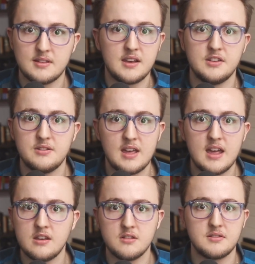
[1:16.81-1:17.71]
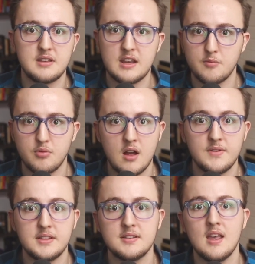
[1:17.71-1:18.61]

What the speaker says: how to do that in your state or province.